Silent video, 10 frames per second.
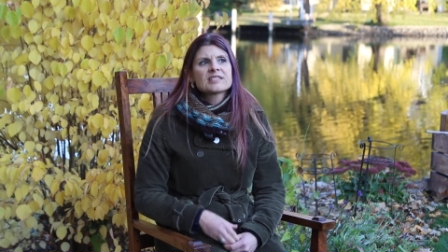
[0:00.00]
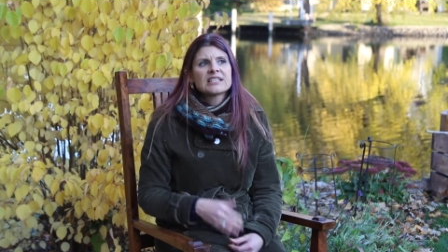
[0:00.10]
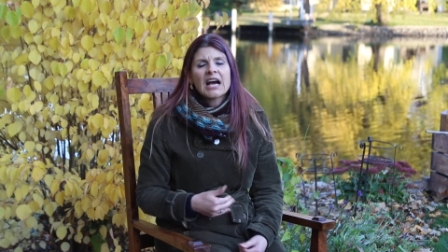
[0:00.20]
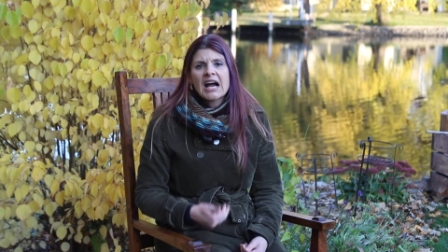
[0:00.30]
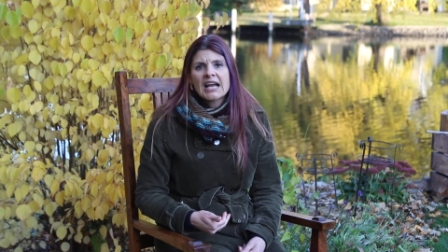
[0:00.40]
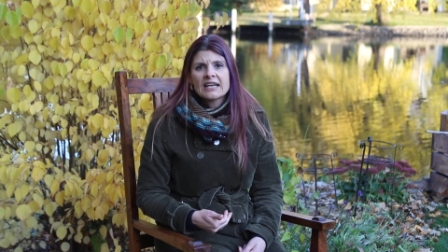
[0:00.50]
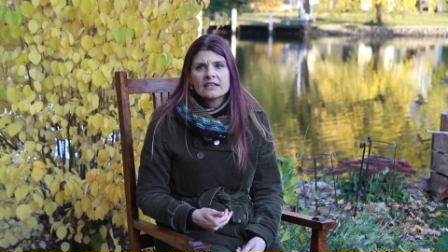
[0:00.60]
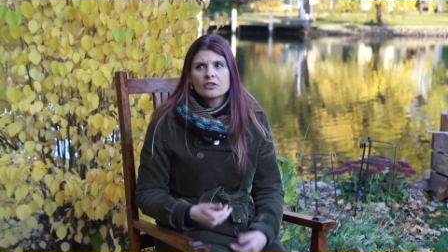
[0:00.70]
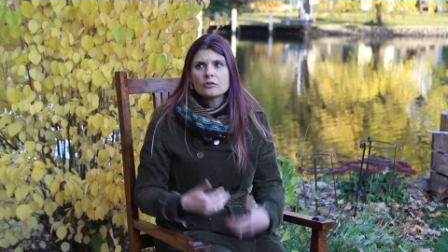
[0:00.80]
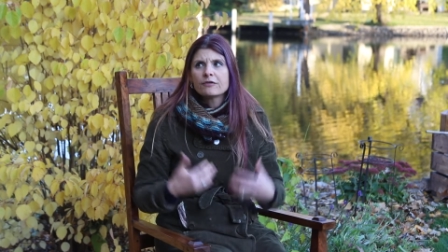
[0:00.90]
died
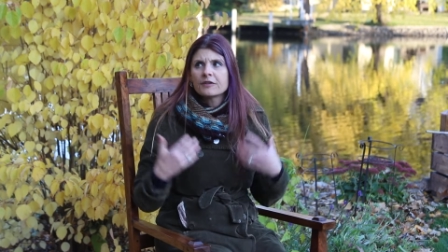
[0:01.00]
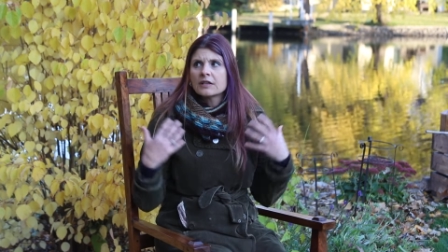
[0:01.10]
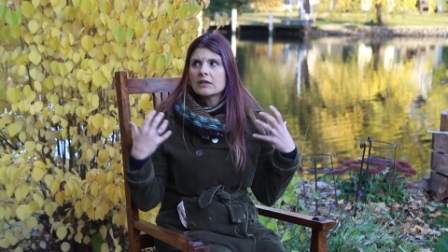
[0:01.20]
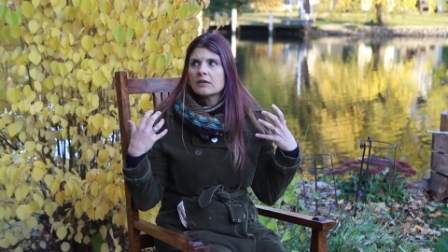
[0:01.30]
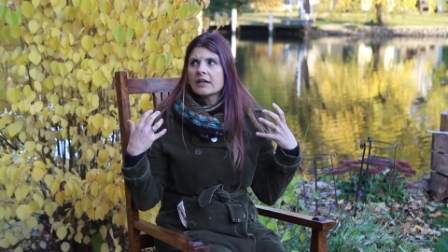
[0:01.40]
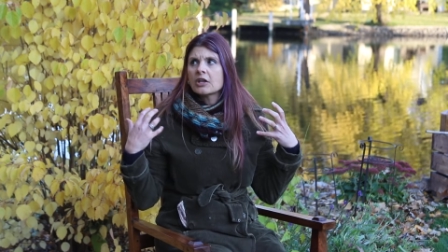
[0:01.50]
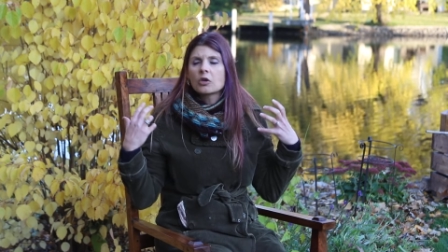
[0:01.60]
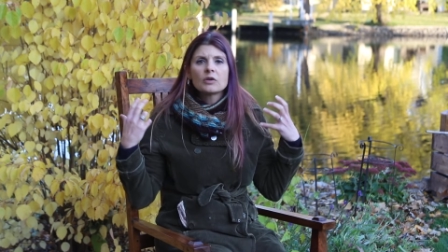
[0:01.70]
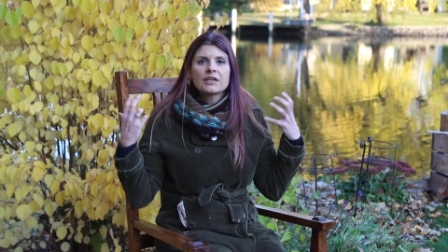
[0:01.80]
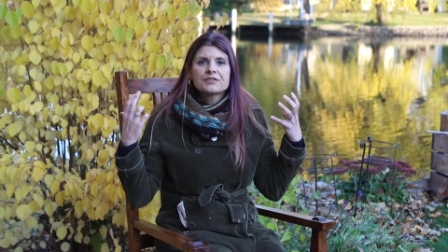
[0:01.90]
and you feel like
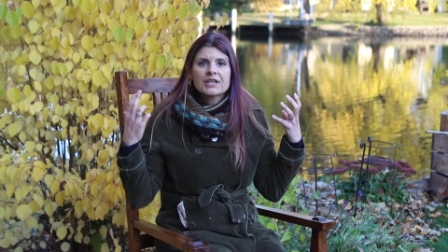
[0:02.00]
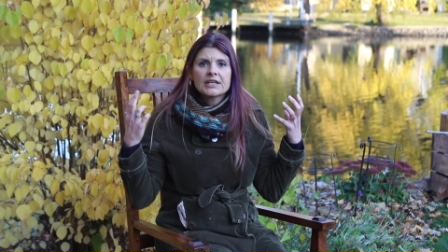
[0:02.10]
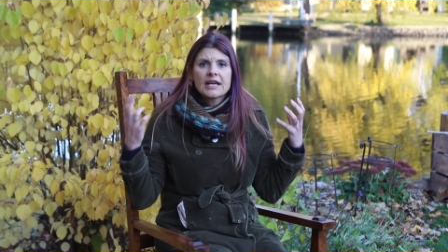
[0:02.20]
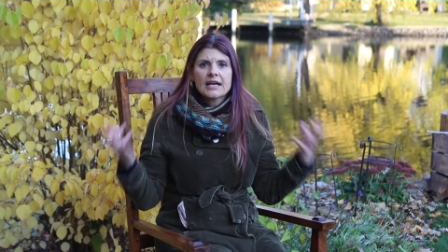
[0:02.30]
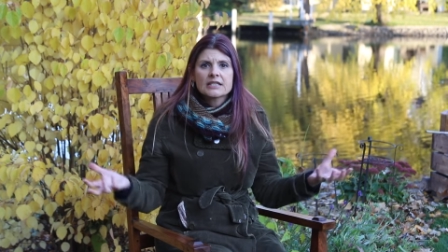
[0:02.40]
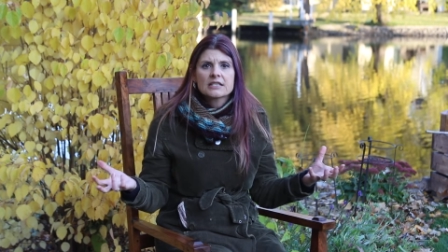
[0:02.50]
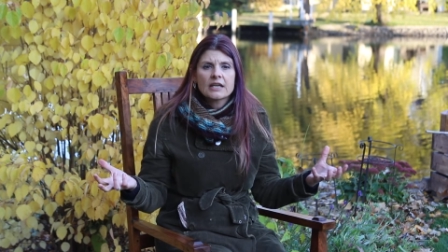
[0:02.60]
you need to connect